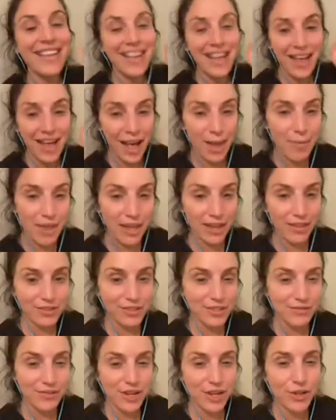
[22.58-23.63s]
I'm making this
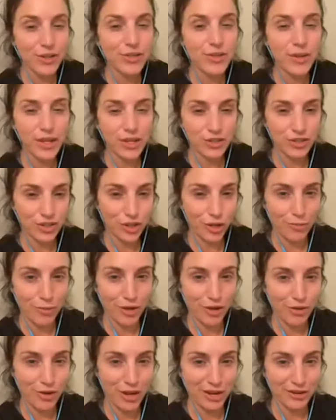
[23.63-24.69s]
video so I can show my new
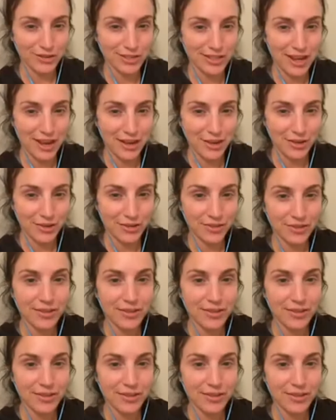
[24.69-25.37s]
hairstyle.